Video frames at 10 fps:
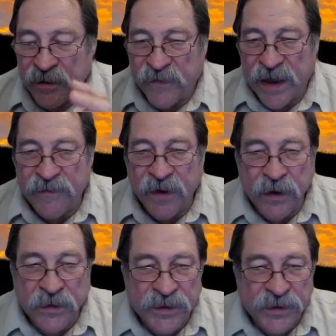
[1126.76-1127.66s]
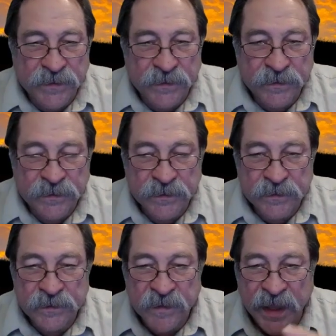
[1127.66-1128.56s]
5 arrows
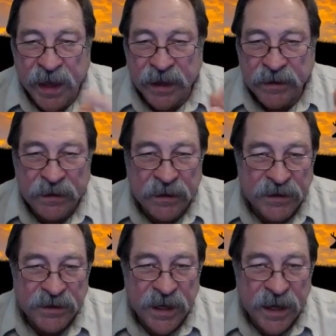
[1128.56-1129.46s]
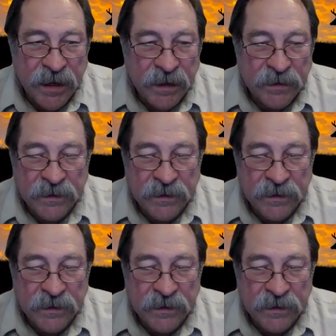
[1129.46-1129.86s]
at, let's say,